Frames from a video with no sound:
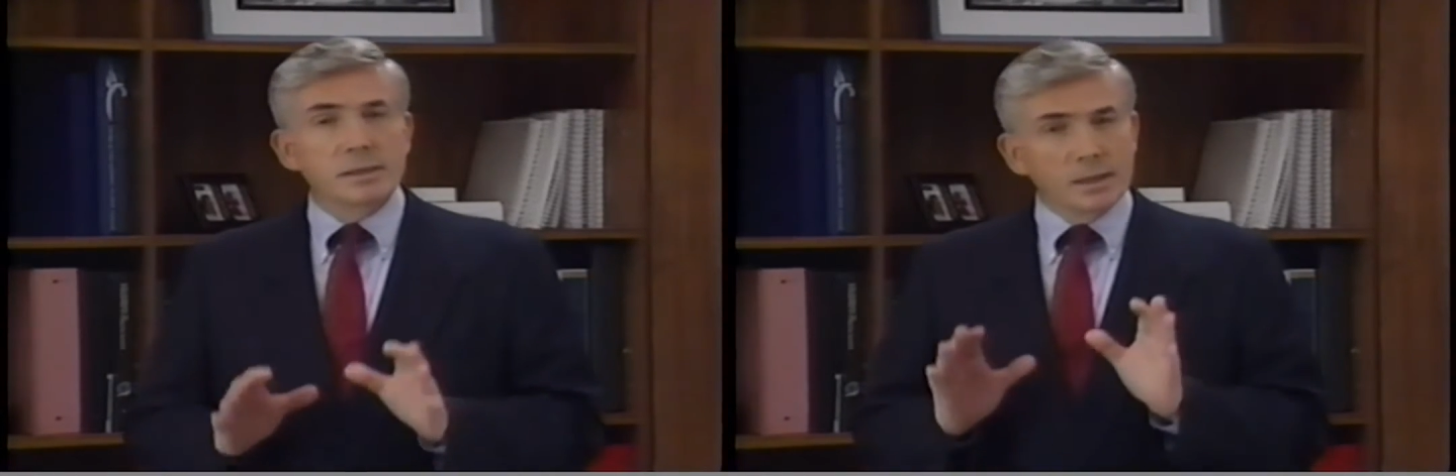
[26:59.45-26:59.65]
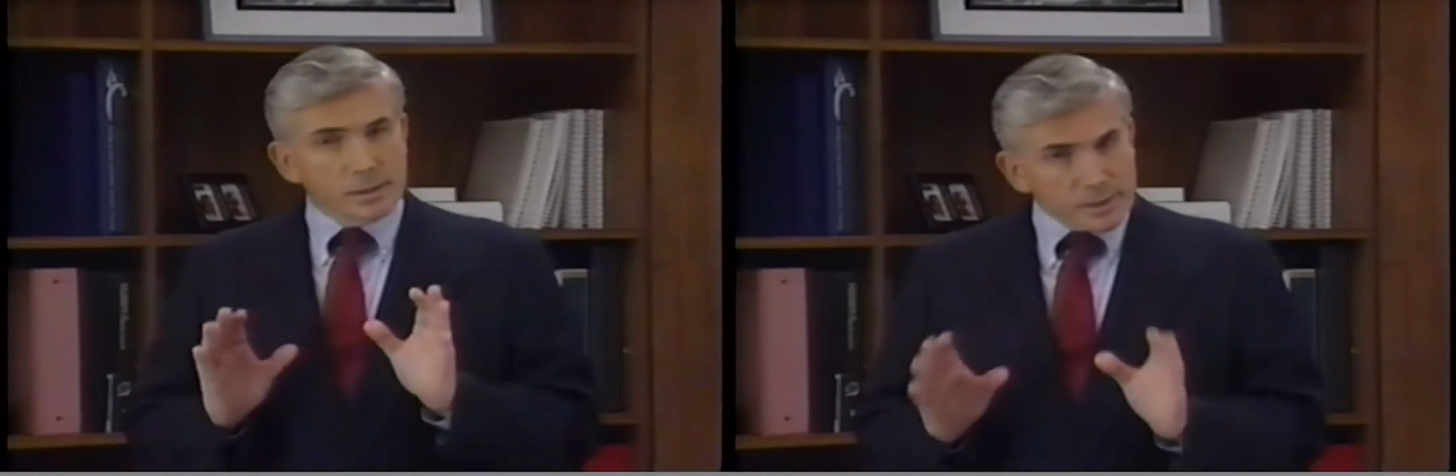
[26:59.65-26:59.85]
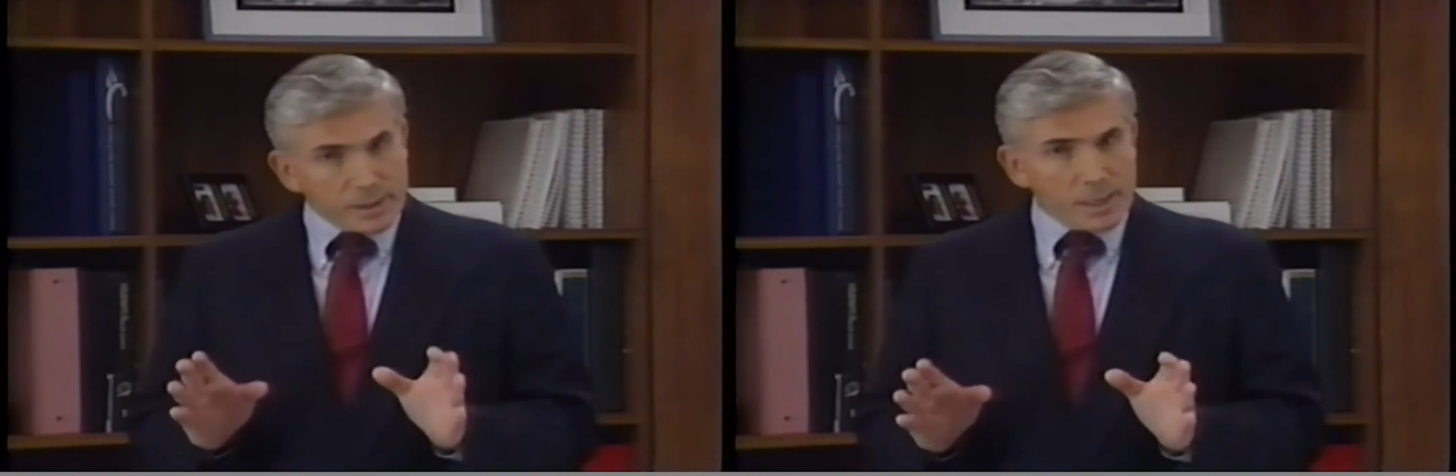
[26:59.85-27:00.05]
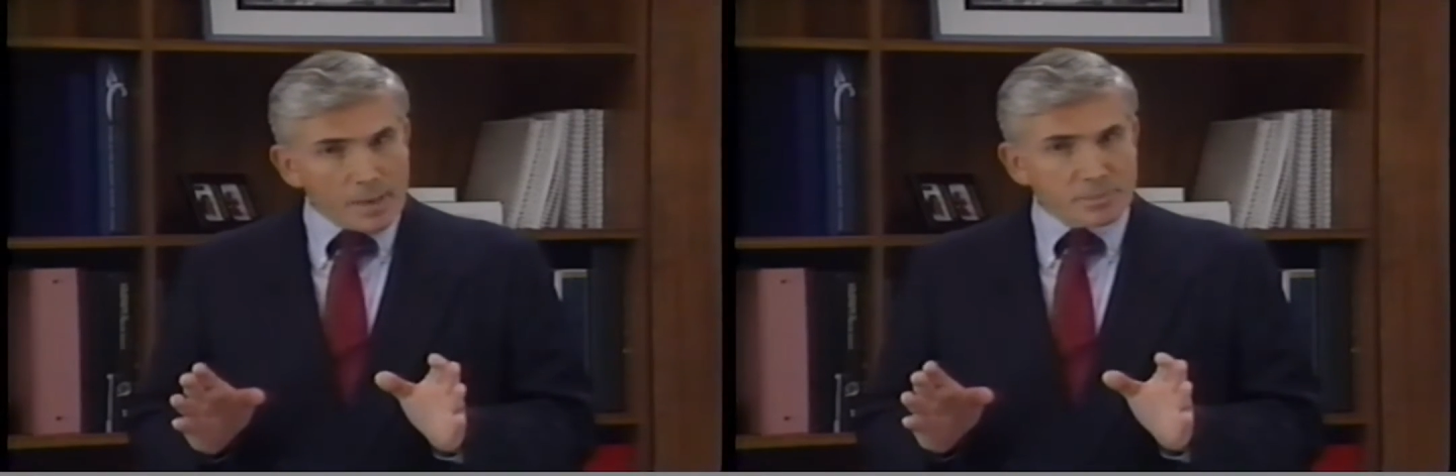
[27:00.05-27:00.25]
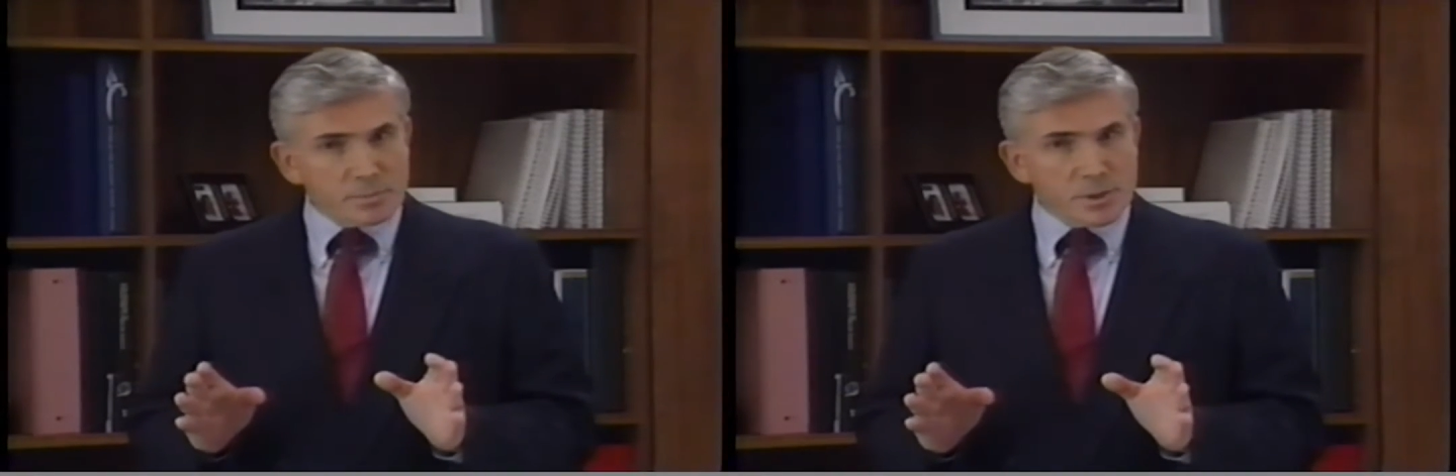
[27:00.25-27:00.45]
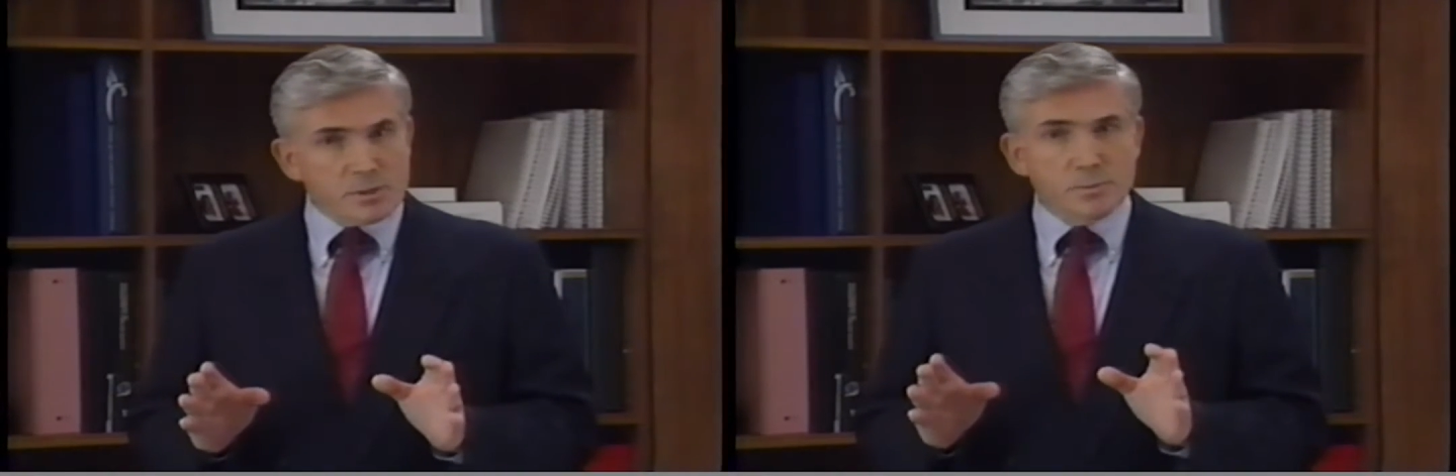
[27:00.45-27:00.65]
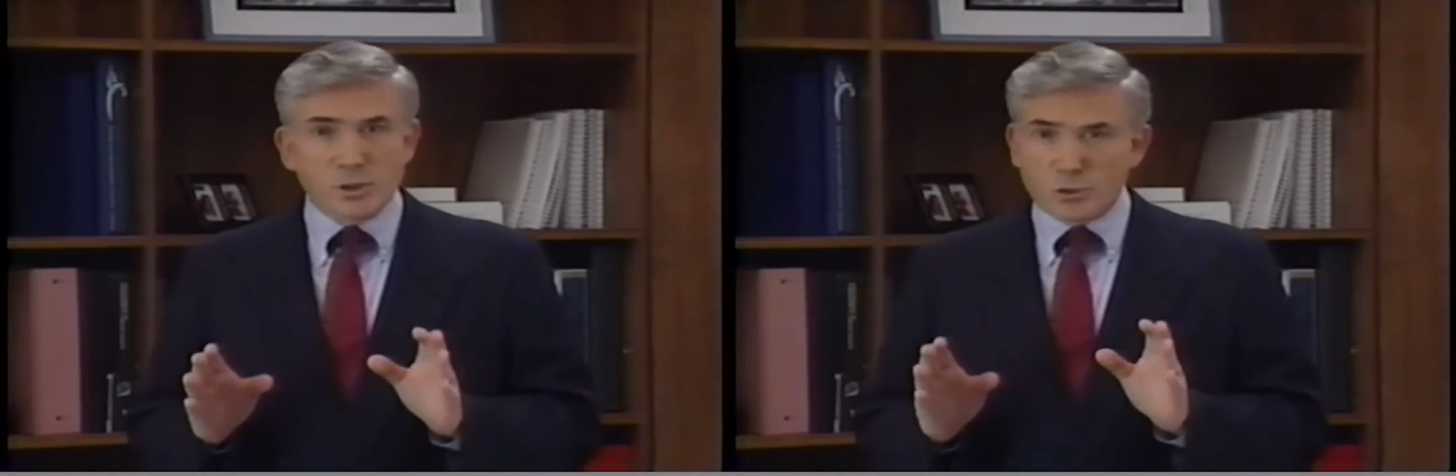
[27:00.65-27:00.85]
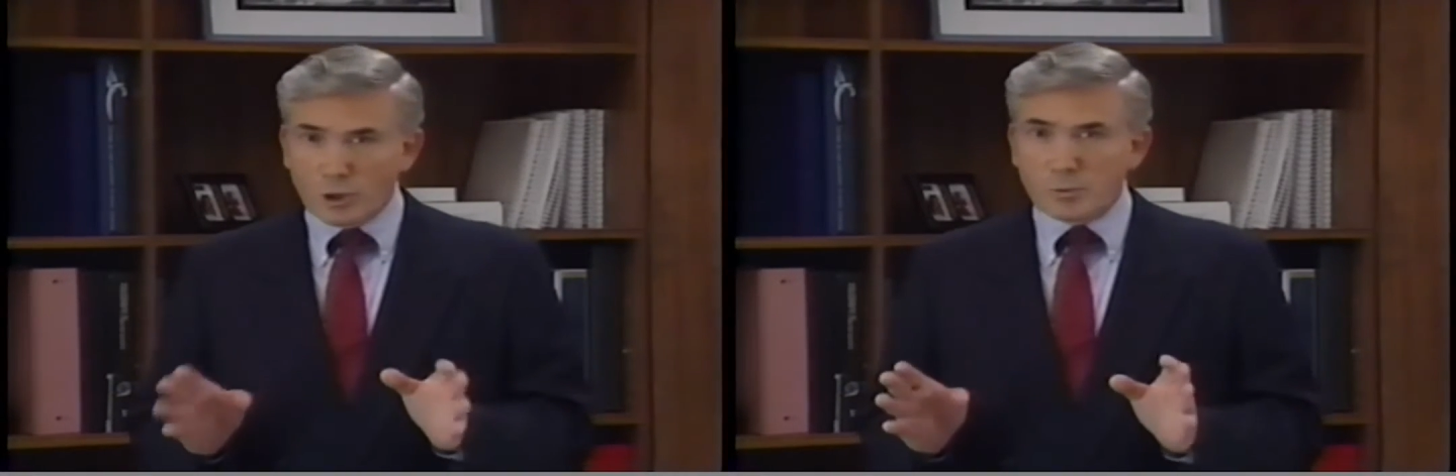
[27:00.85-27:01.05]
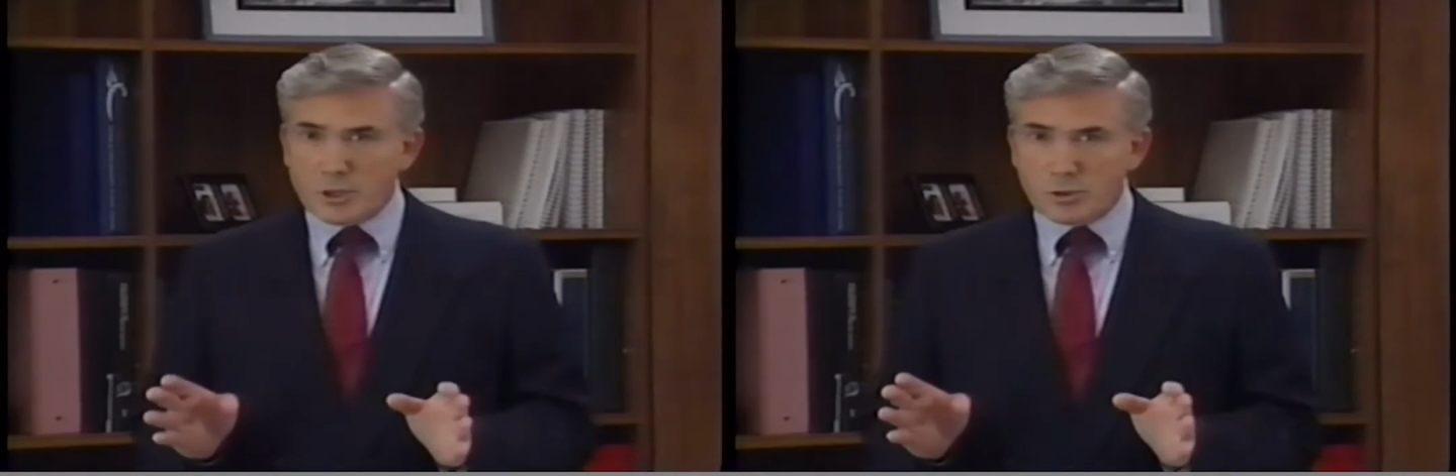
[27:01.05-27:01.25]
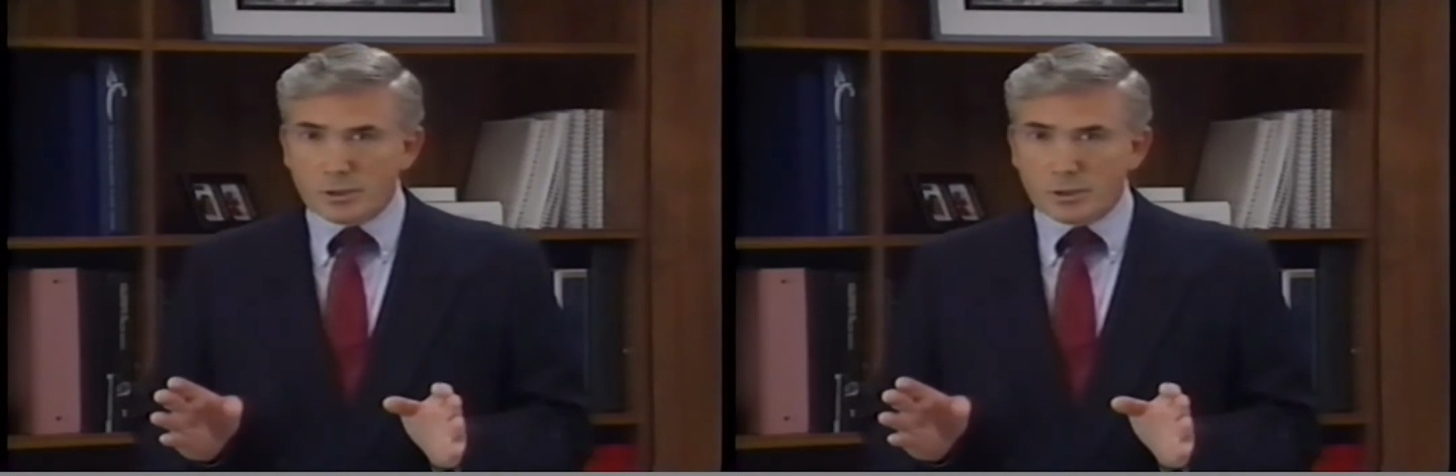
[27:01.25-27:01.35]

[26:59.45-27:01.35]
A little optimism is always